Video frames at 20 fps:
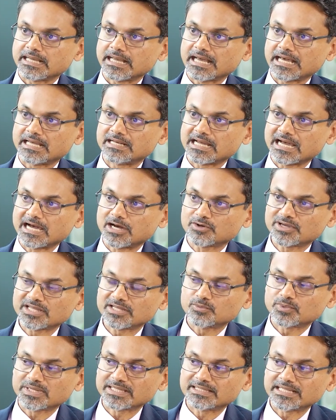And how
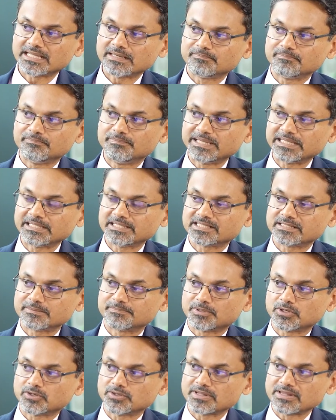can one then build
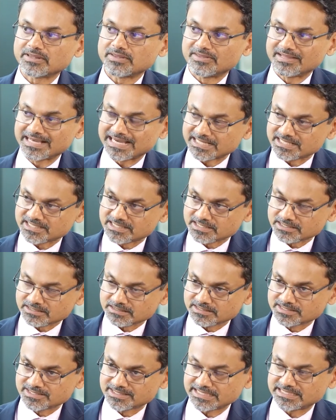upon that
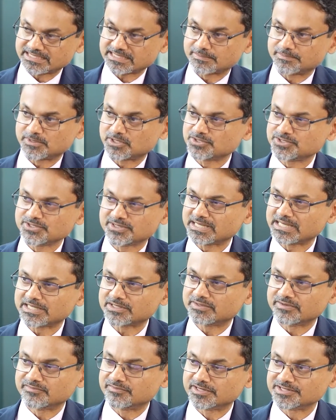setup? Because you
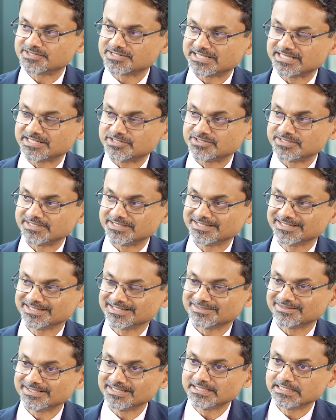can't reverse aging,
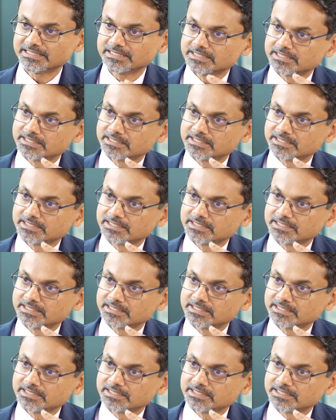right?